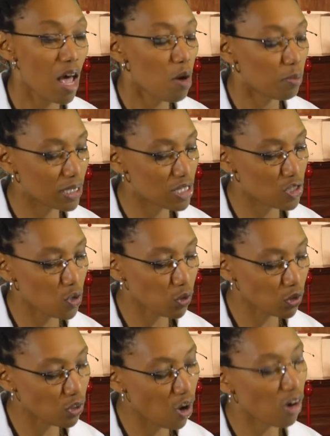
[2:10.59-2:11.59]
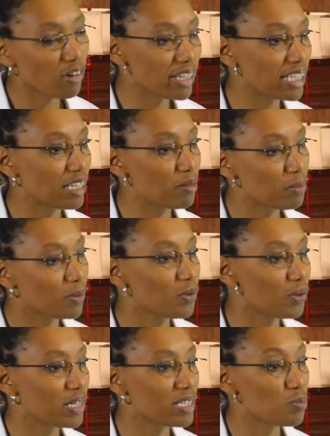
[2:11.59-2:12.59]
but solar already
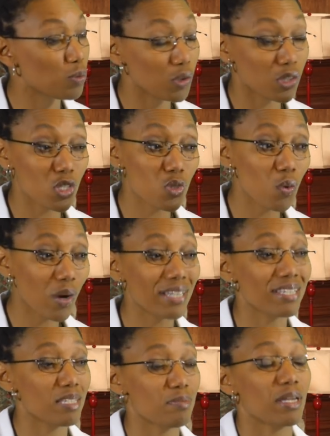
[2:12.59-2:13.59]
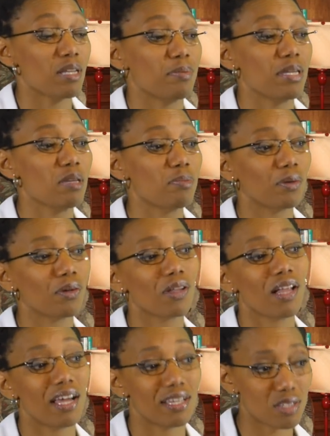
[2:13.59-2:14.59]
employs more than twice as many people
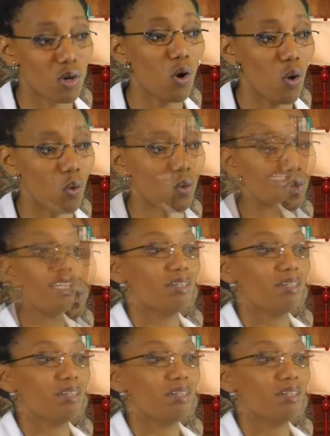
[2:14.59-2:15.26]
as coal.